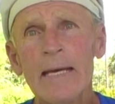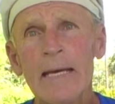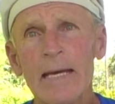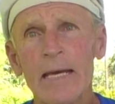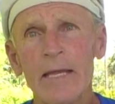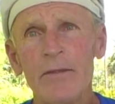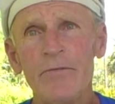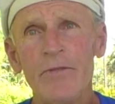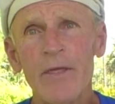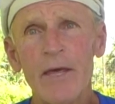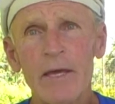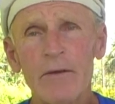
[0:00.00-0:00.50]

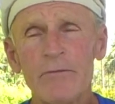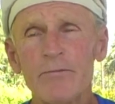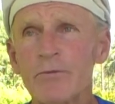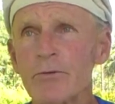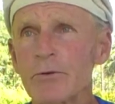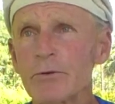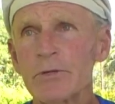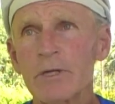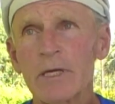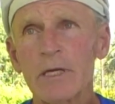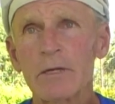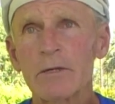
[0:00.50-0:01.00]
And then
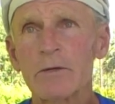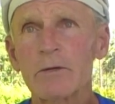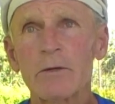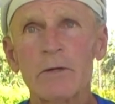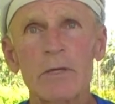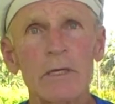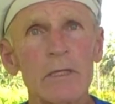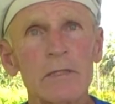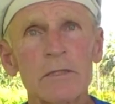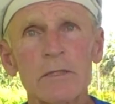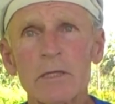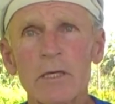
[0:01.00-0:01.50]
for dinner,
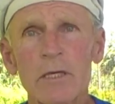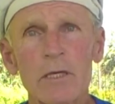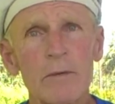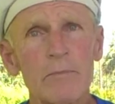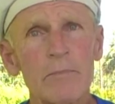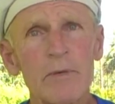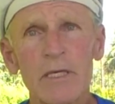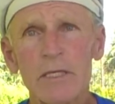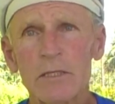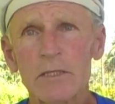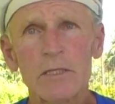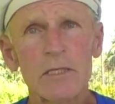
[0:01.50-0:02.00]
it's going to
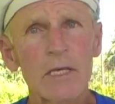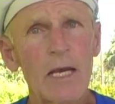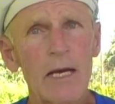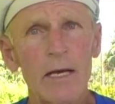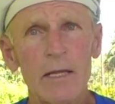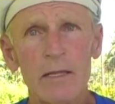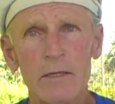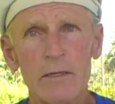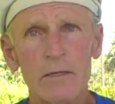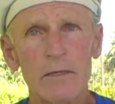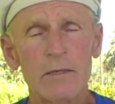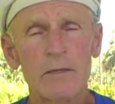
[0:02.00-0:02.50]
be a
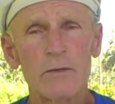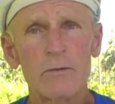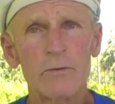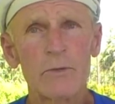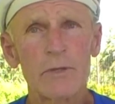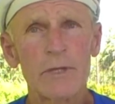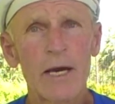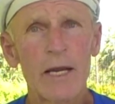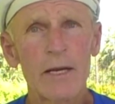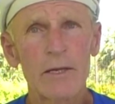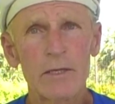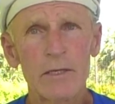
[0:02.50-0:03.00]
salad,
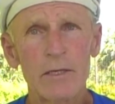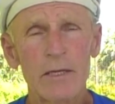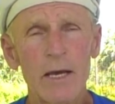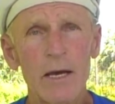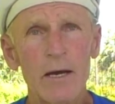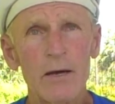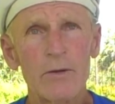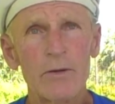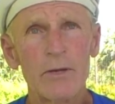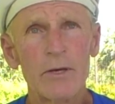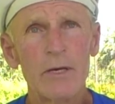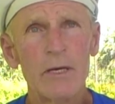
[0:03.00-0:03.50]
without a
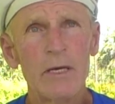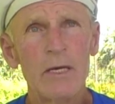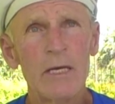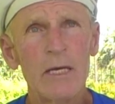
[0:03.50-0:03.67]
doubt.